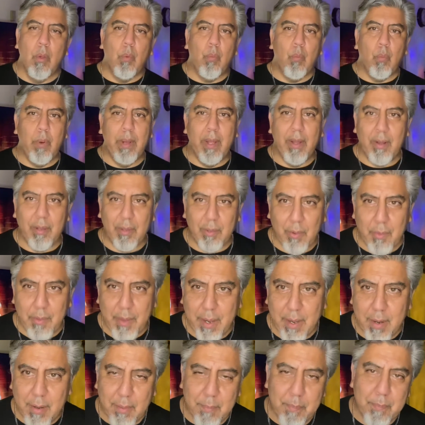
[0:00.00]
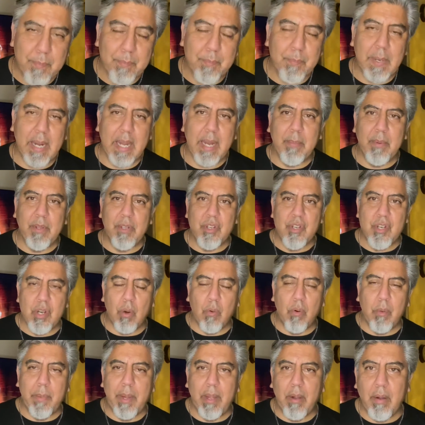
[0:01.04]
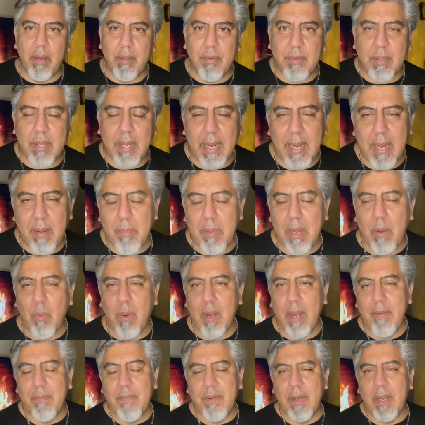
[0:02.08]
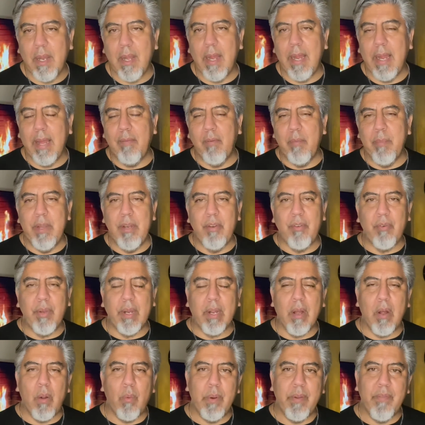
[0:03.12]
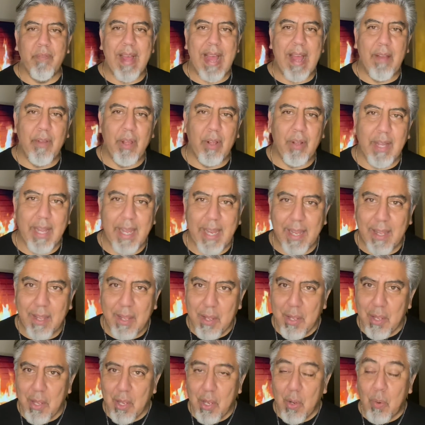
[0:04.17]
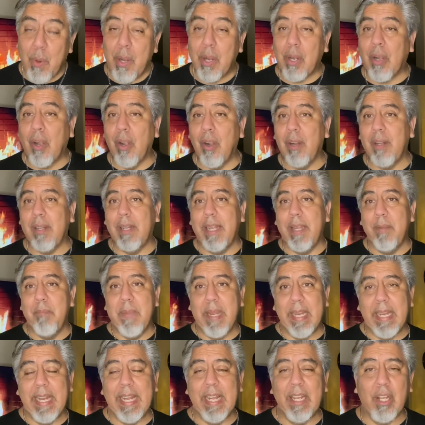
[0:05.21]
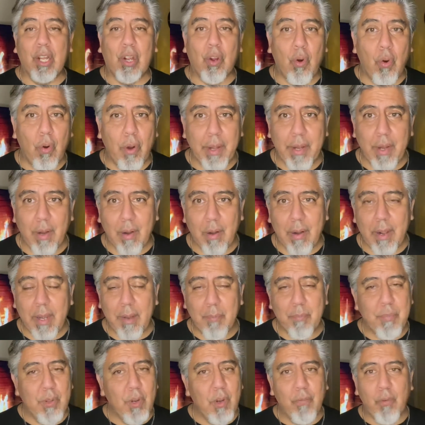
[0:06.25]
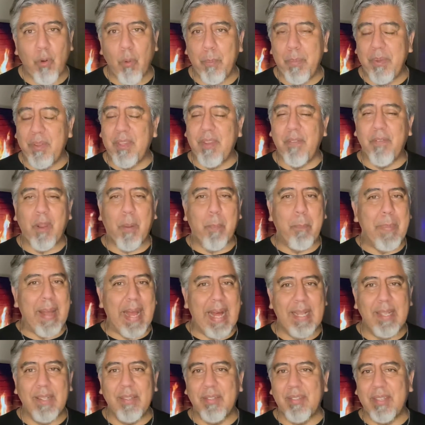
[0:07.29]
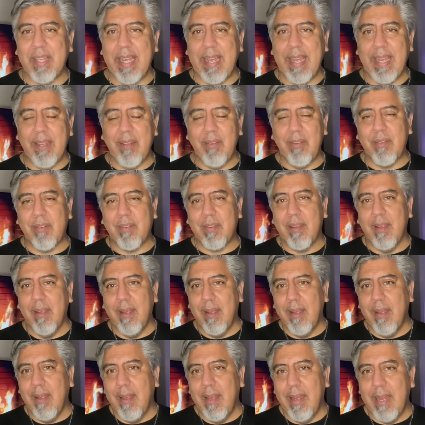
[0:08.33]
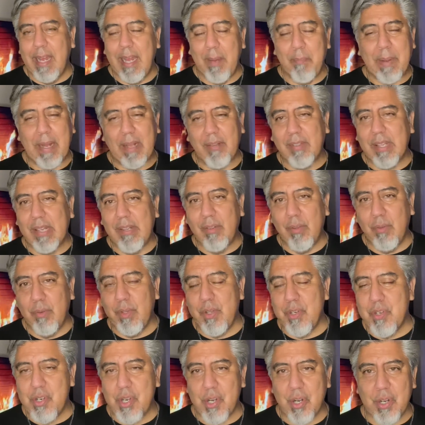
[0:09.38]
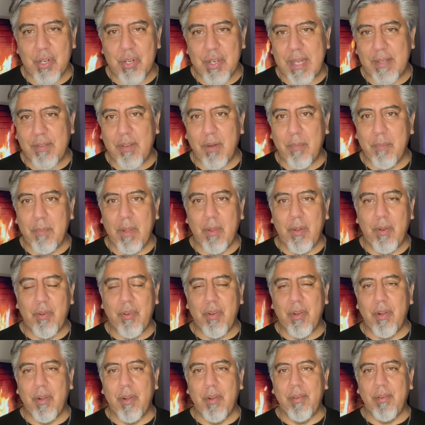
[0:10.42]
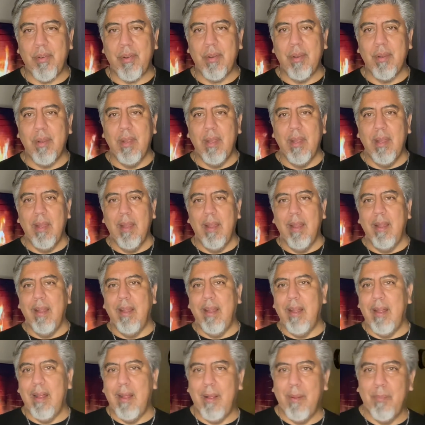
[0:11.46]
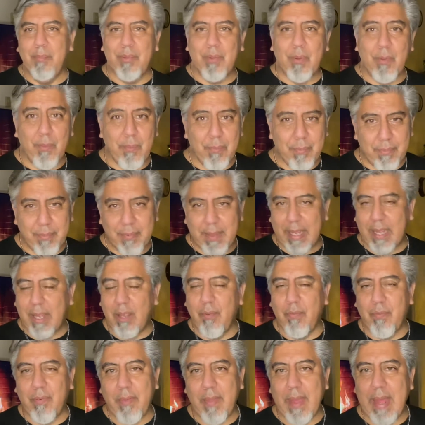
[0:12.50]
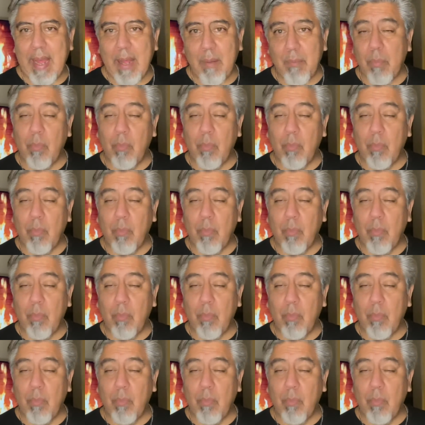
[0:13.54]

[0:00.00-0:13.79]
Well, hello there. My name is Joe Ramirez, and my wife and I have a ministry called Revive LA. We're currently meeting in the courtyard in beautiful Pacific Palisades at Palisades Lutheran Church. That's our mother church. So thank you for that.